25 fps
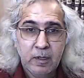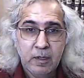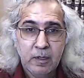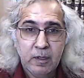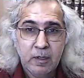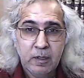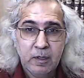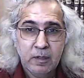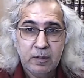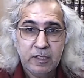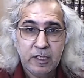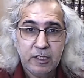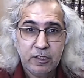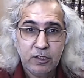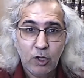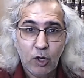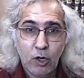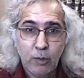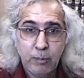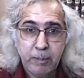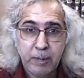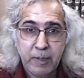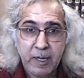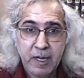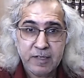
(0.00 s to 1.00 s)
that the
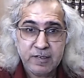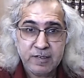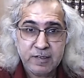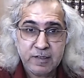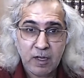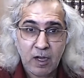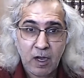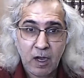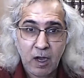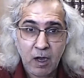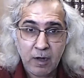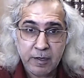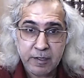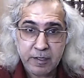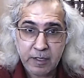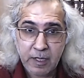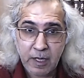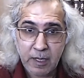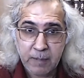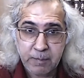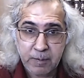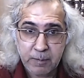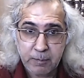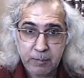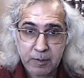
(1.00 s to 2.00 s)
oppressed are
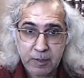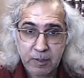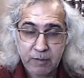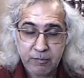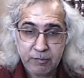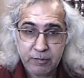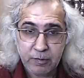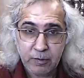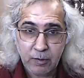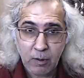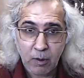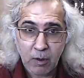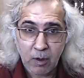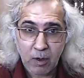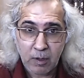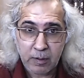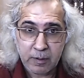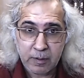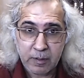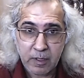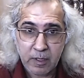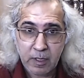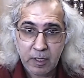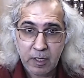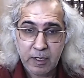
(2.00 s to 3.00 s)
capable of thought
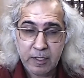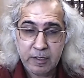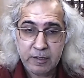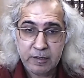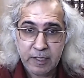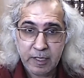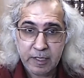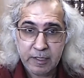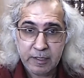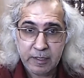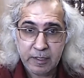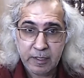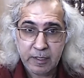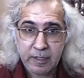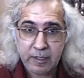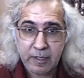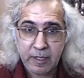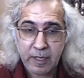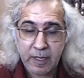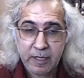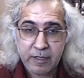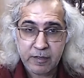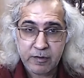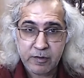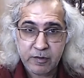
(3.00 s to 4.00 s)
and thinking
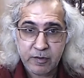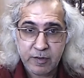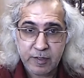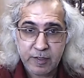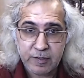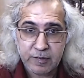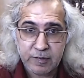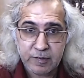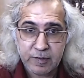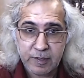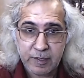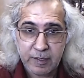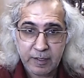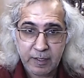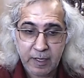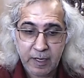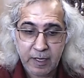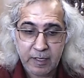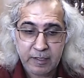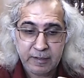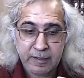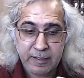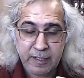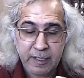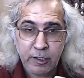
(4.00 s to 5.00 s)
and reasoning
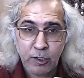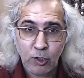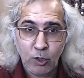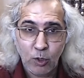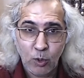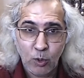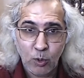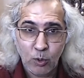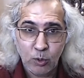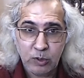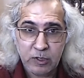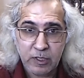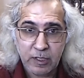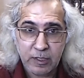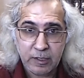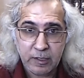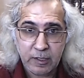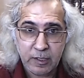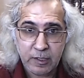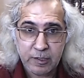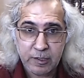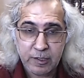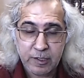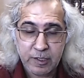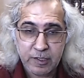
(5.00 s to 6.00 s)
and they know their
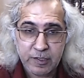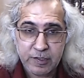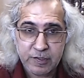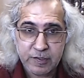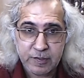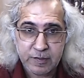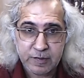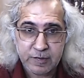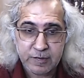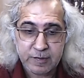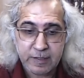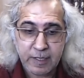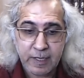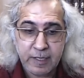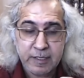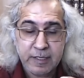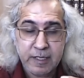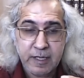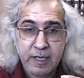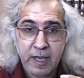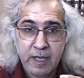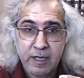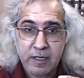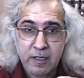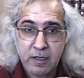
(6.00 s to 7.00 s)
conditions and
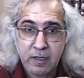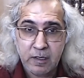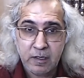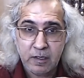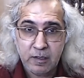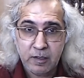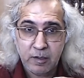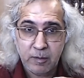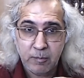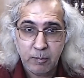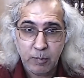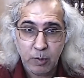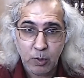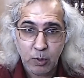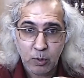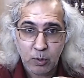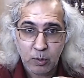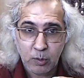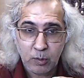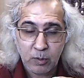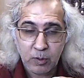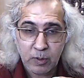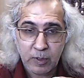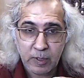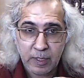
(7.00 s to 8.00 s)
can learn more
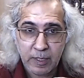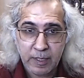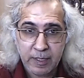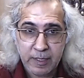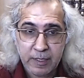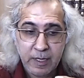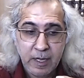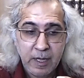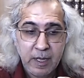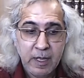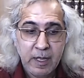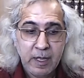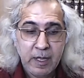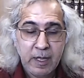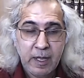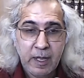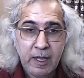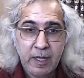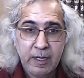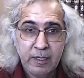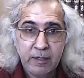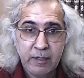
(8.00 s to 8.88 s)
right and if